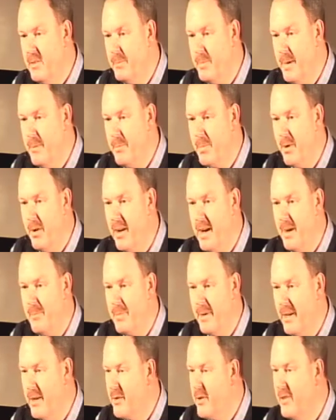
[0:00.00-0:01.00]
of being brought
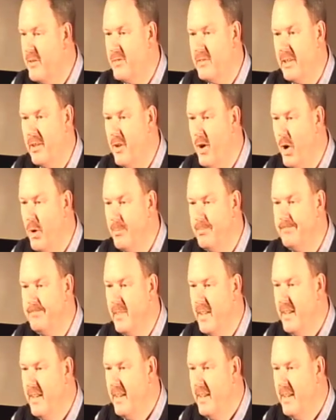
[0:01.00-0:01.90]
up in a Christian home.